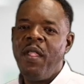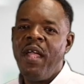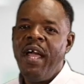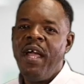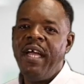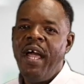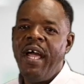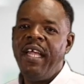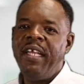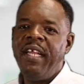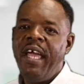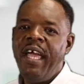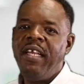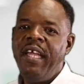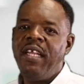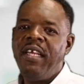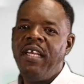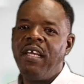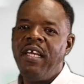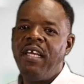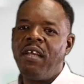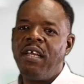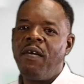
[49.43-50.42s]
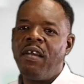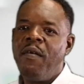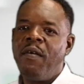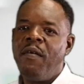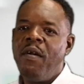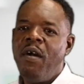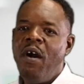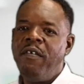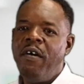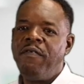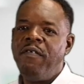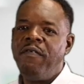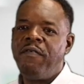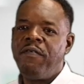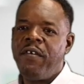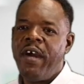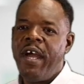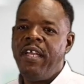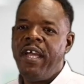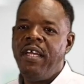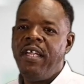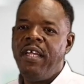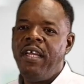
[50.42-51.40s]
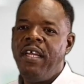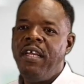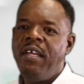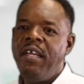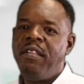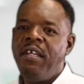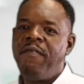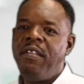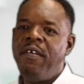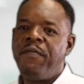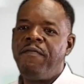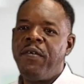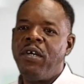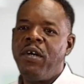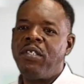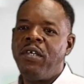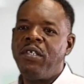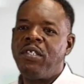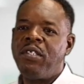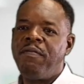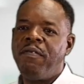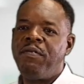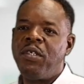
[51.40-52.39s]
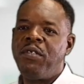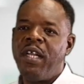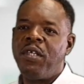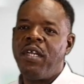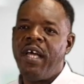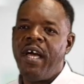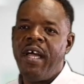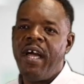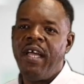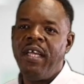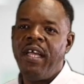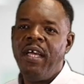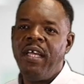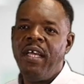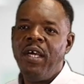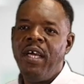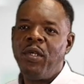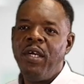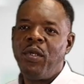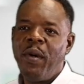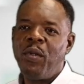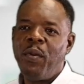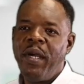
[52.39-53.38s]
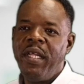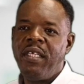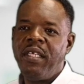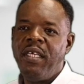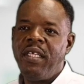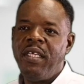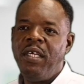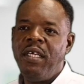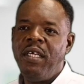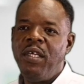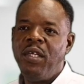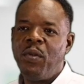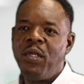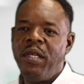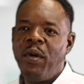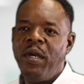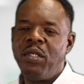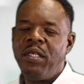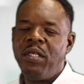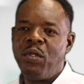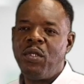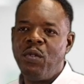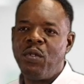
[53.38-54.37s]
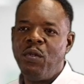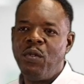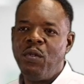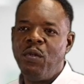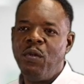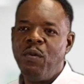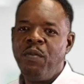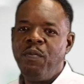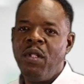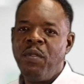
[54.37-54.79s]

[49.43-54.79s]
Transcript: and ending on Friday, the 1st of July, 2022,